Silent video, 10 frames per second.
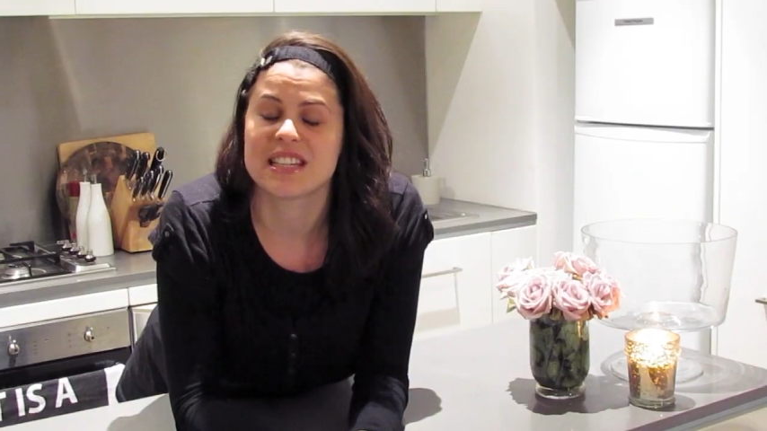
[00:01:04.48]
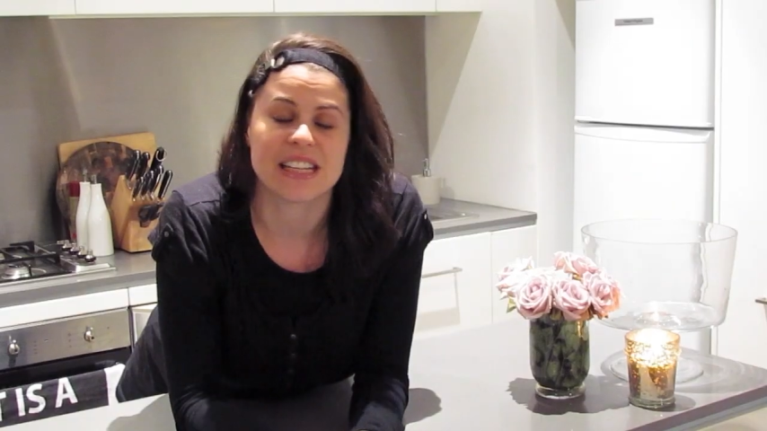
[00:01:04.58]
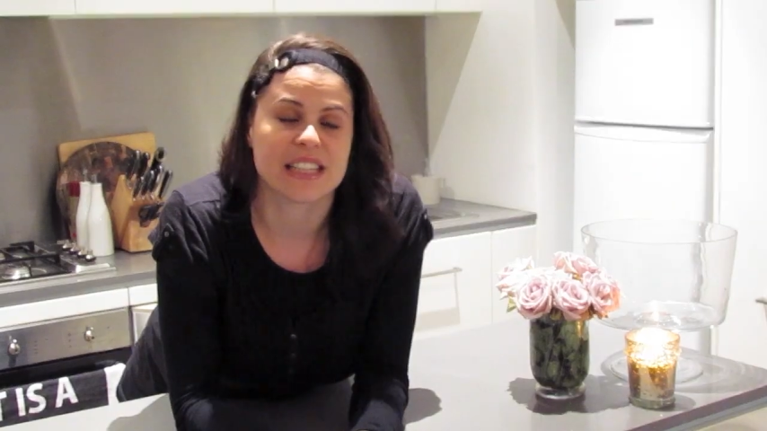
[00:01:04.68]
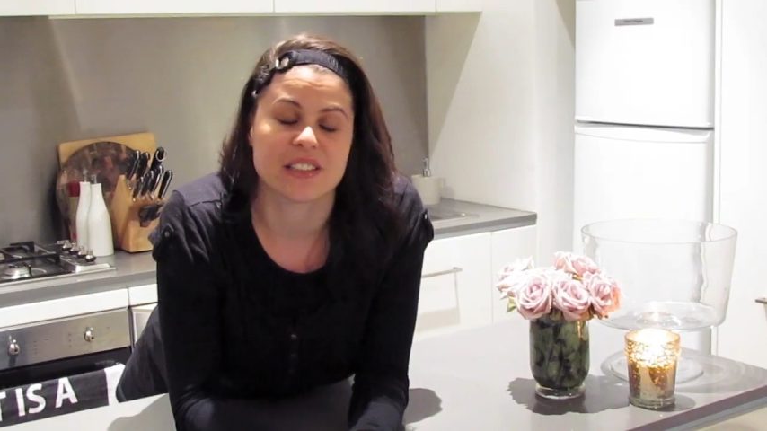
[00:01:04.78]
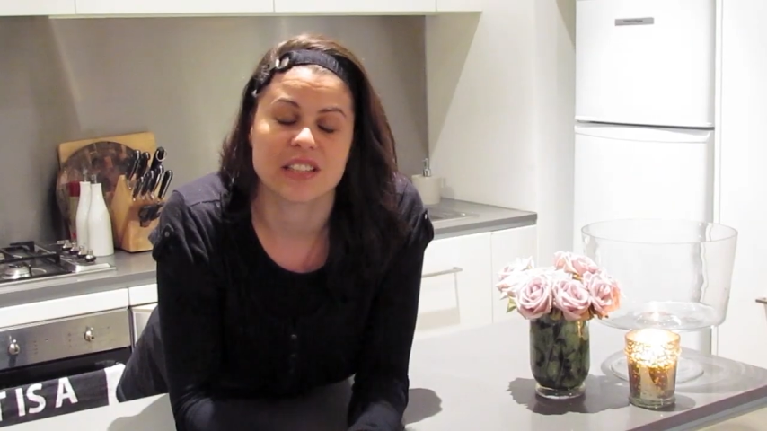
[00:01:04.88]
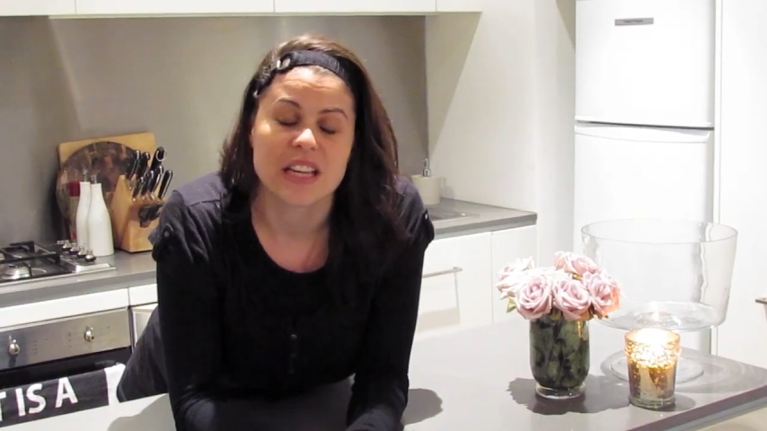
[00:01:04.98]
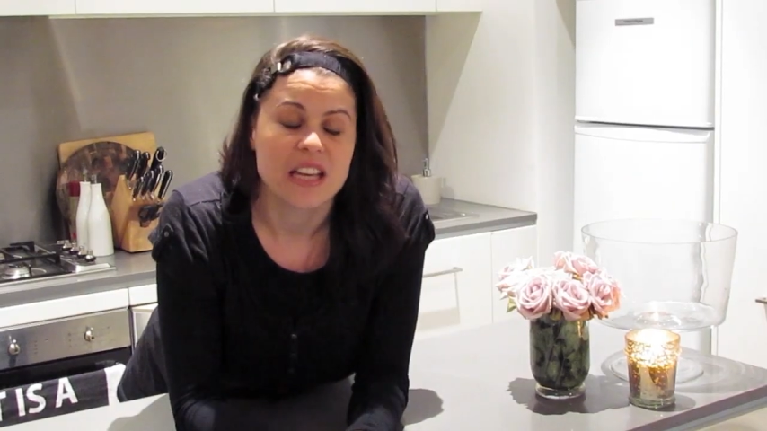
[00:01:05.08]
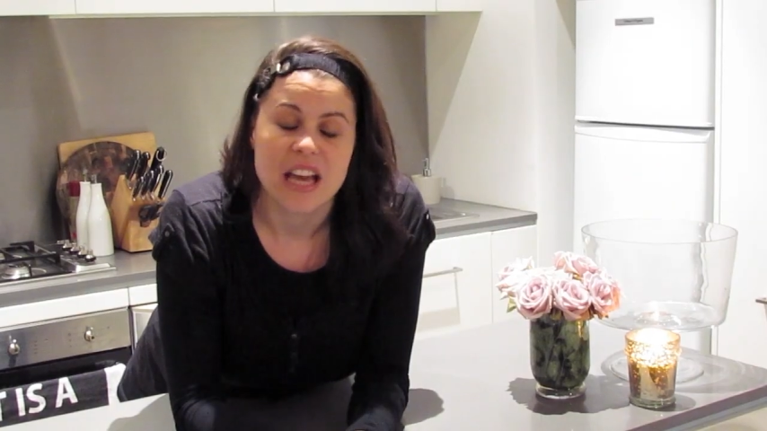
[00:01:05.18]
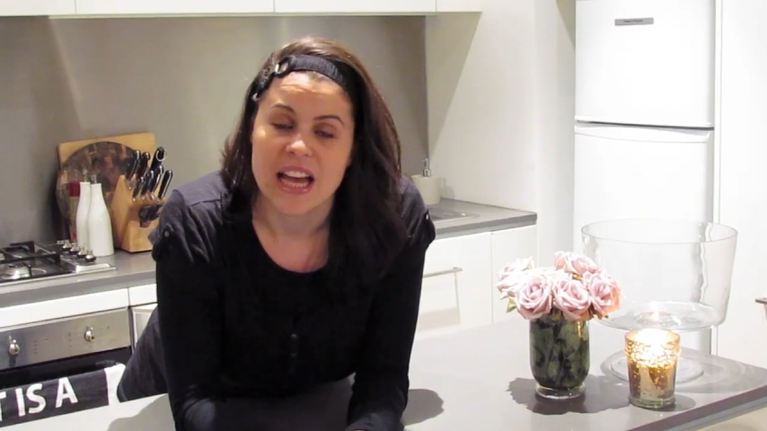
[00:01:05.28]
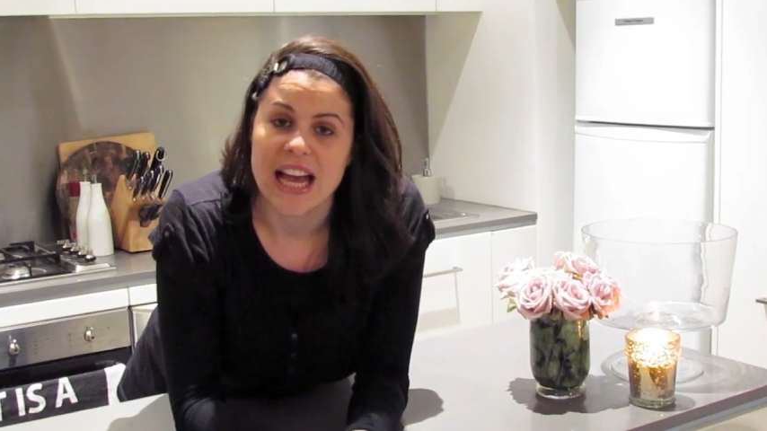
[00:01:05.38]
didn't,
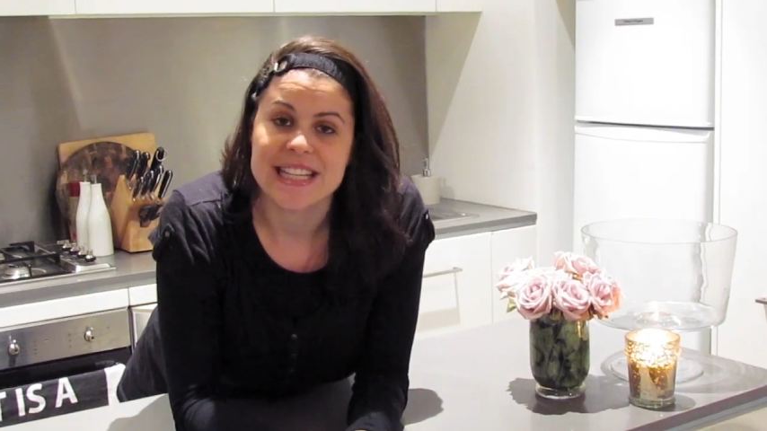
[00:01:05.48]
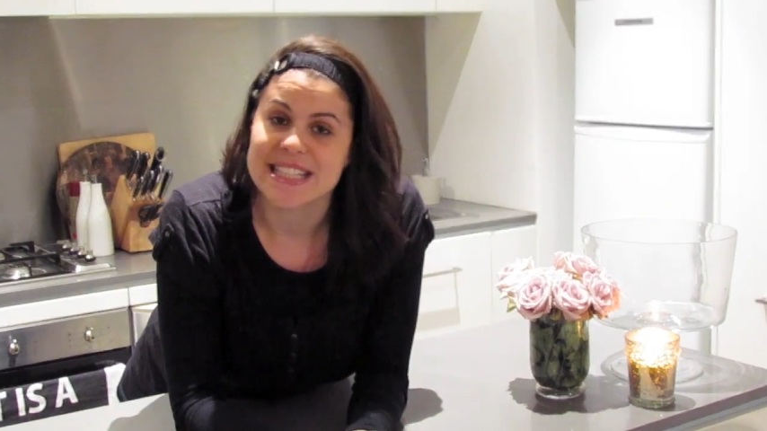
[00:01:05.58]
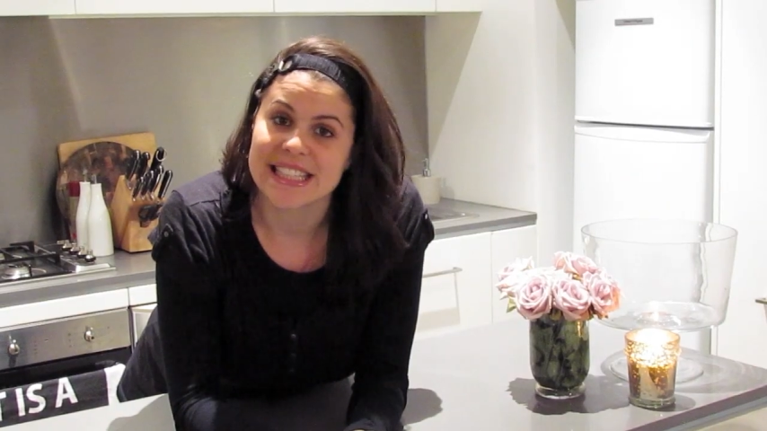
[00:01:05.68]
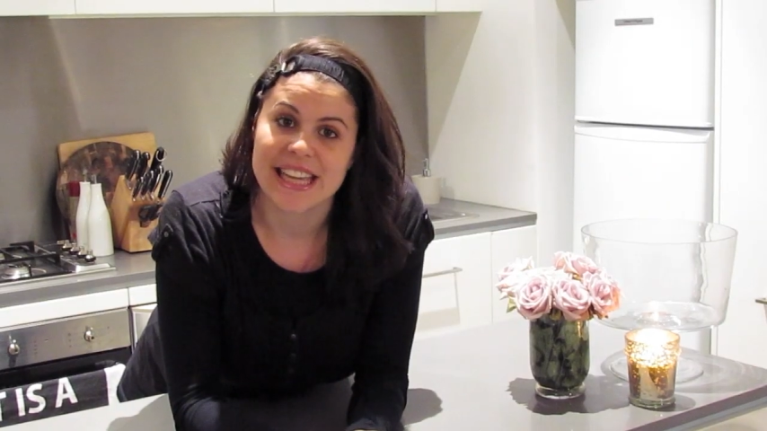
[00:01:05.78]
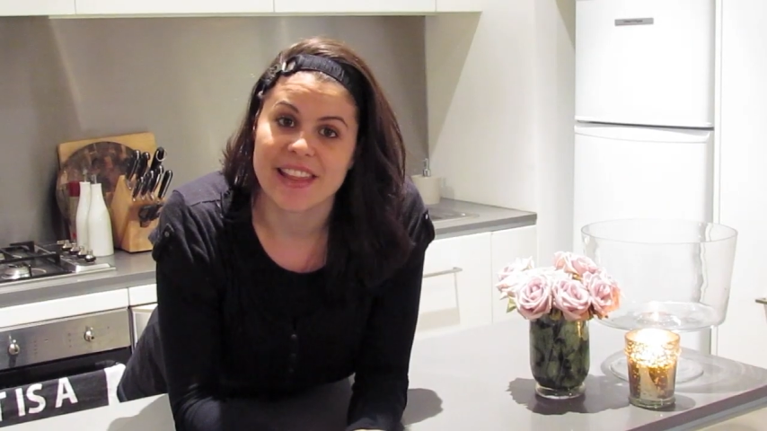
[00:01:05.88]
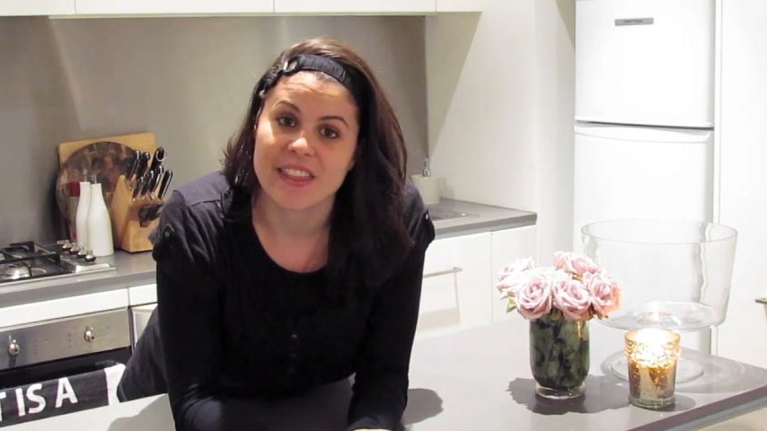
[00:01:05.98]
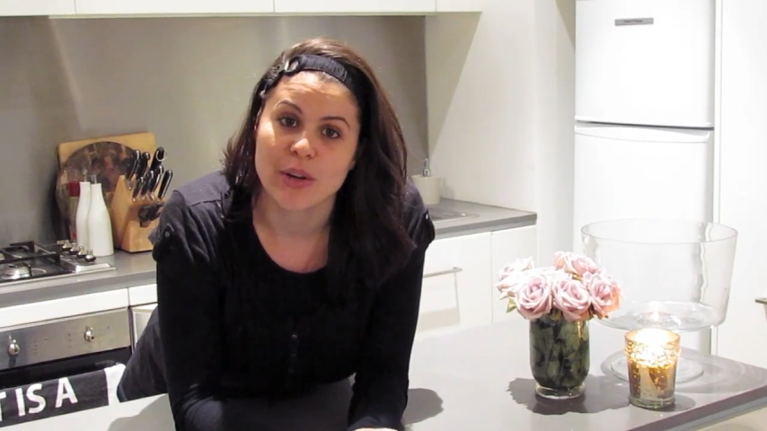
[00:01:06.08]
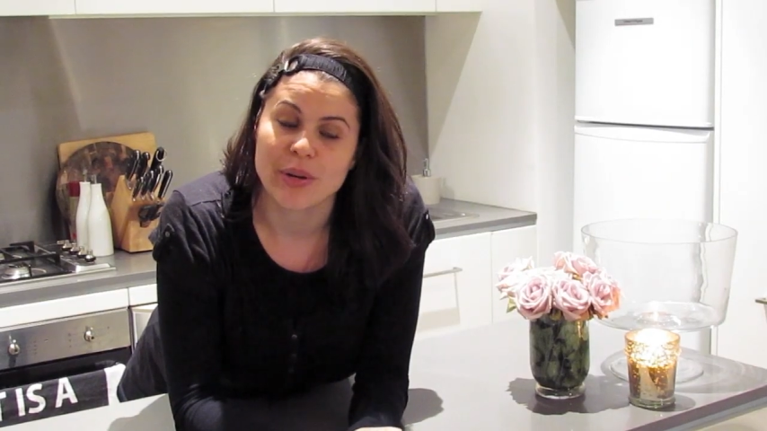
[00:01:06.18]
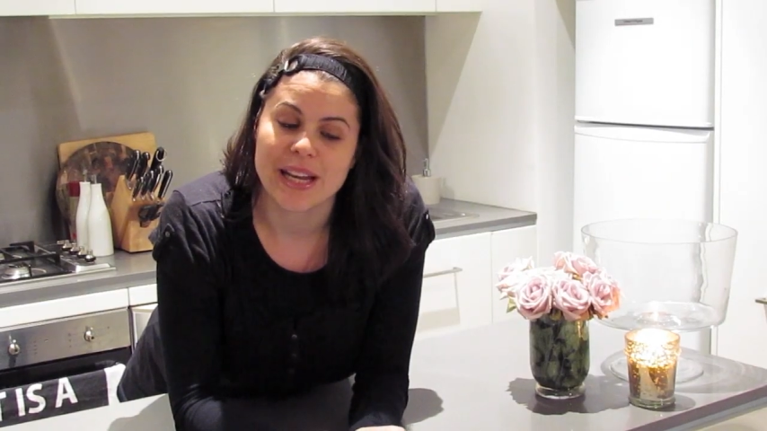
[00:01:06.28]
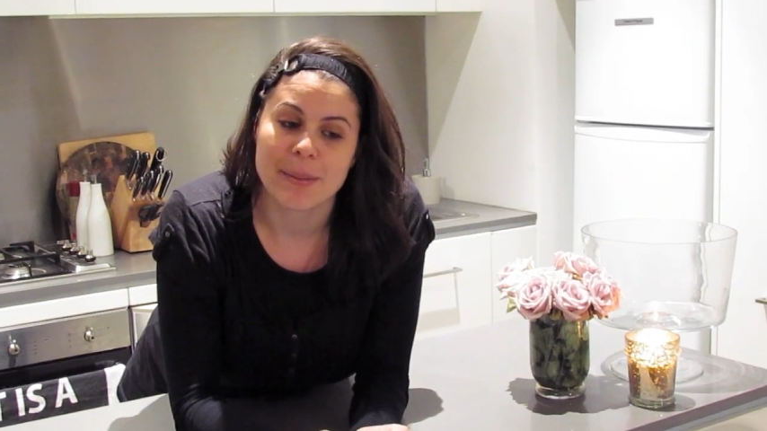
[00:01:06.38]
I didn't get
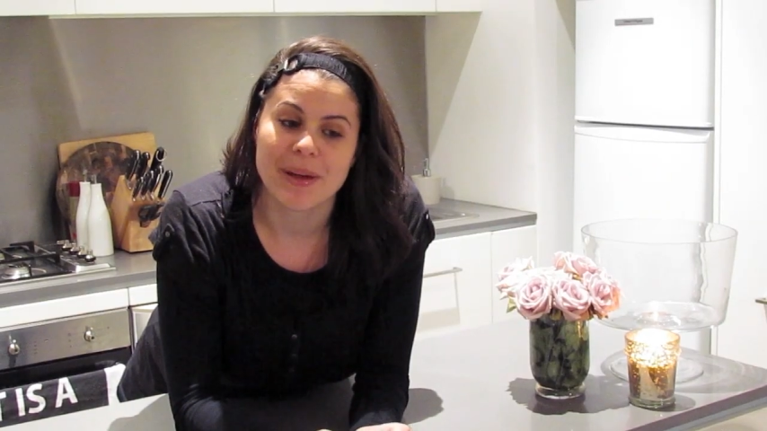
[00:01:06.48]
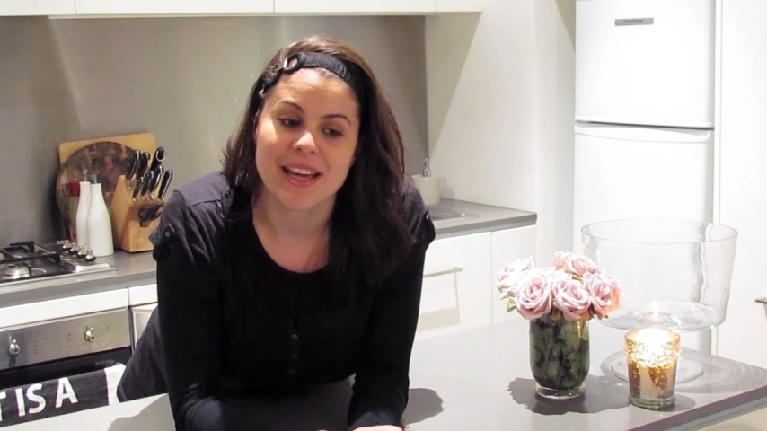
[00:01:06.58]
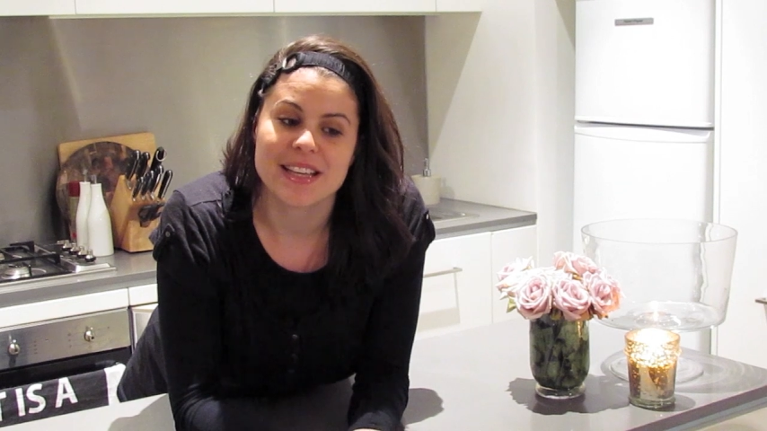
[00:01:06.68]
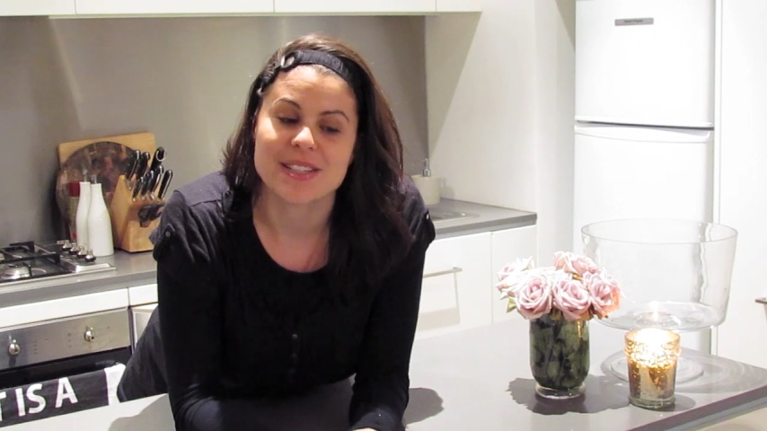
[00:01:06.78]
there on eBay,